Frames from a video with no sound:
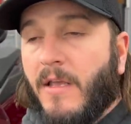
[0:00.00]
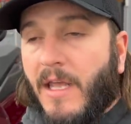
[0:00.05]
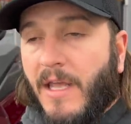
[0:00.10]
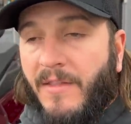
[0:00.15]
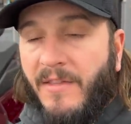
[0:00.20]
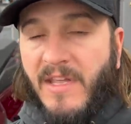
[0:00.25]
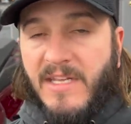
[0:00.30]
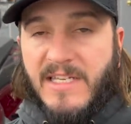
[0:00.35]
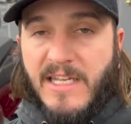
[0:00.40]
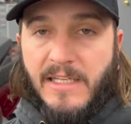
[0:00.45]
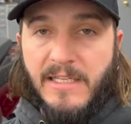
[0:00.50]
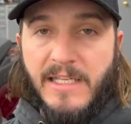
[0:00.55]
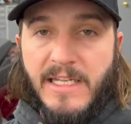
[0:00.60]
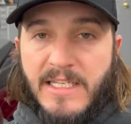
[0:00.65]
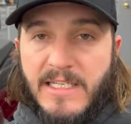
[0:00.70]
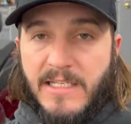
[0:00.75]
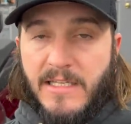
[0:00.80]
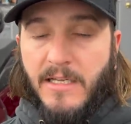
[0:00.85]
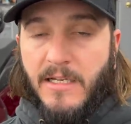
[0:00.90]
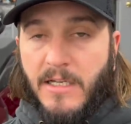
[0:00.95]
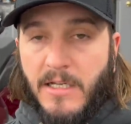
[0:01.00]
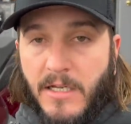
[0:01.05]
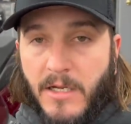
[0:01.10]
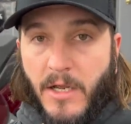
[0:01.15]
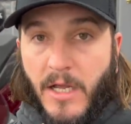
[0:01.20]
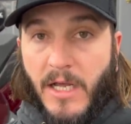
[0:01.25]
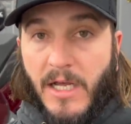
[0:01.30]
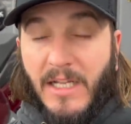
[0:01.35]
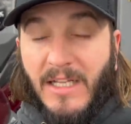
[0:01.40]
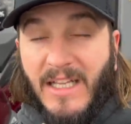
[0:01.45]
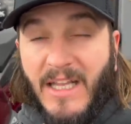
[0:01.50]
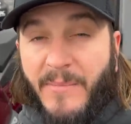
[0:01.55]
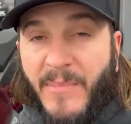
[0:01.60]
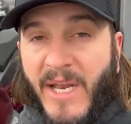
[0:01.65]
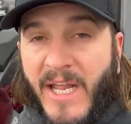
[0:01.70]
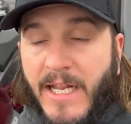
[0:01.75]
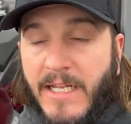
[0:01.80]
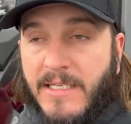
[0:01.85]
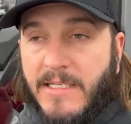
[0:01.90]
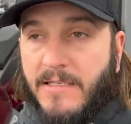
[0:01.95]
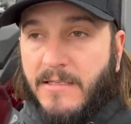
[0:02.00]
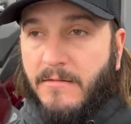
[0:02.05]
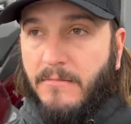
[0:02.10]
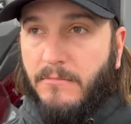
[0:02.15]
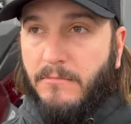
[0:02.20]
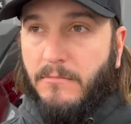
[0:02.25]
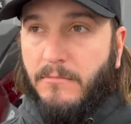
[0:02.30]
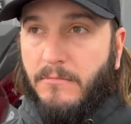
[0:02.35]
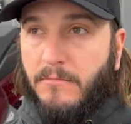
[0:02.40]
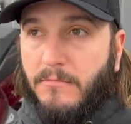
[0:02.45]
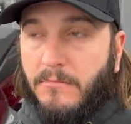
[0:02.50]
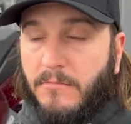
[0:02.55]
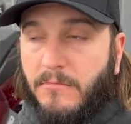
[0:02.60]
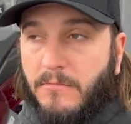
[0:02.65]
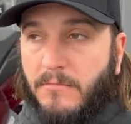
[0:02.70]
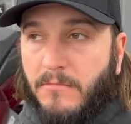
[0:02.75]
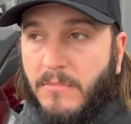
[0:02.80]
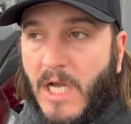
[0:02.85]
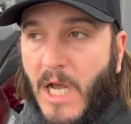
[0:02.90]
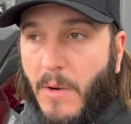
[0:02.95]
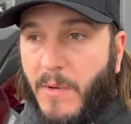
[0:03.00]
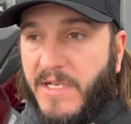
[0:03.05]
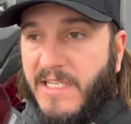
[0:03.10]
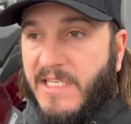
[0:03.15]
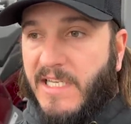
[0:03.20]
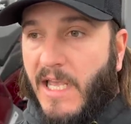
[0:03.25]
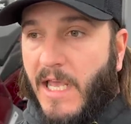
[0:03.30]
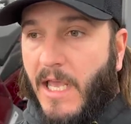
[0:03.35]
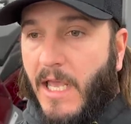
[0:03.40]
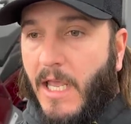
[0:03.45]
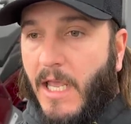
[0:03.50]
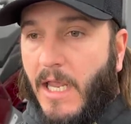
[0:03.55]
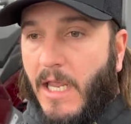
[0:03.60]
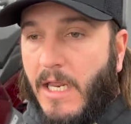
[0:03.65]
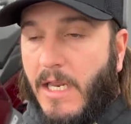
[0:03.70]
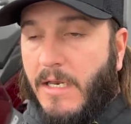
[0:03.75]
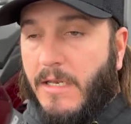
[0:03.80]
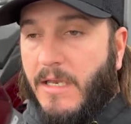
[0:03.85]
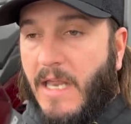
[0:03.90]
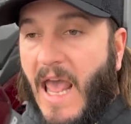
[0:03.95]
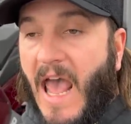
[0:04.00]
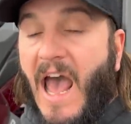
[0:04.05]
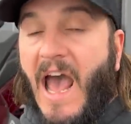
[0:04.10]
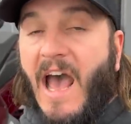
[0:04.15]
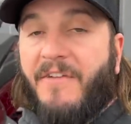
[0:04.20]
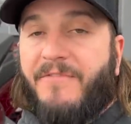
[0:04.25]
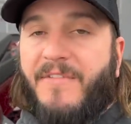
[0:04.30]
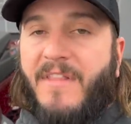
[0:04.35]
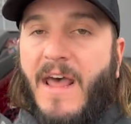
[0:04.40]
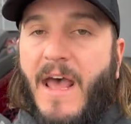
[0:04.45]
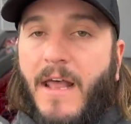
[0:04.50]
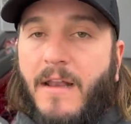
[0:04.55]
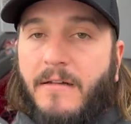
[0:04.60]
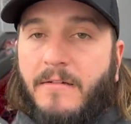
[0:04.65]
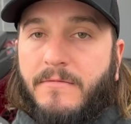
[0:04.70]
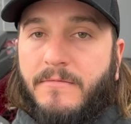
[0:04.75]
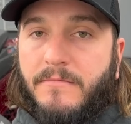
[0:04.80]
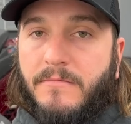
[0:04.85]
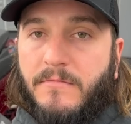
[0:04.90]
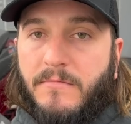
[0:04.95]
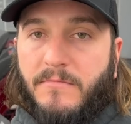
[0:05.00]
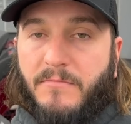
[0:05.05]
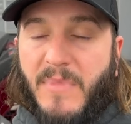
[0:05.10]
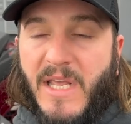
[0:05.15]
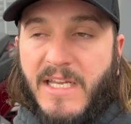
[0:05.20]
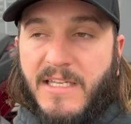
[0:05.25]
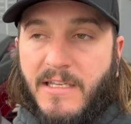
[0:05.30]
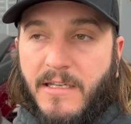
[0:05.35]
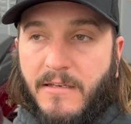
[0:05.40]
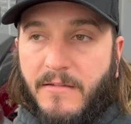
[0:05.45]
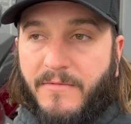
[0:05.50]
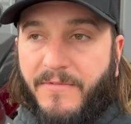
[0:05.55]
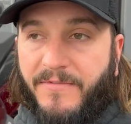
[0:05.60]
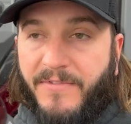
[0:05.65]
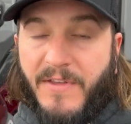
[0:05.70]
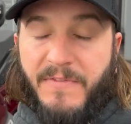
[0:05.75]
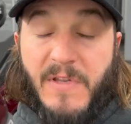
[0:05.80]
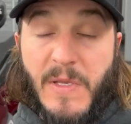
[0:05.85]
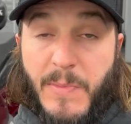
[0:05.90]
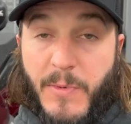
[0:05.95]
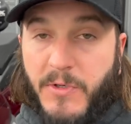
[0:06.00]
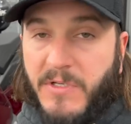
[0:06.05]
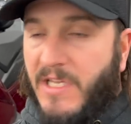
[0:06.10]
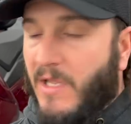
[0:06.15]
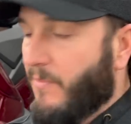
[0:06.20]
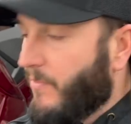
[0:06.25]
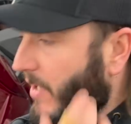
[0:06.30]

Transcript: And this at least eliminates, I would say, half of that. Makes it 50%